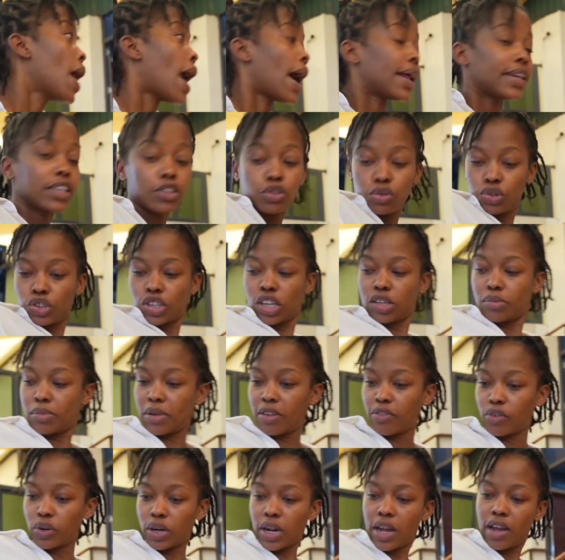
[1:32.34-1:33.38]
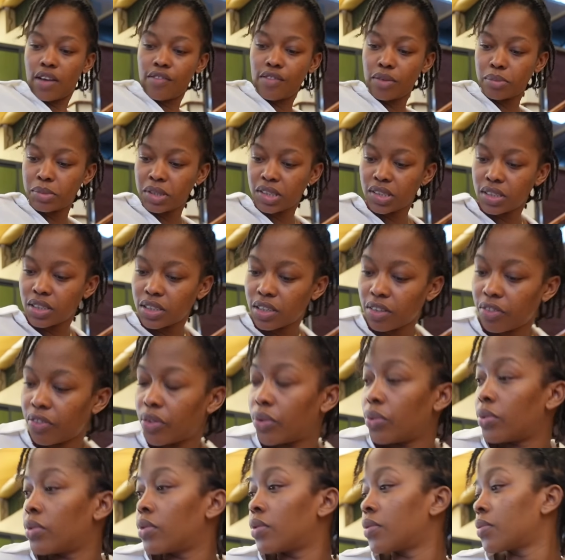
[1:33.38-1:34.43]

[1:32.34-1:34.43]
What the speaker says: I need to charge my phone. I have a meeting in a few.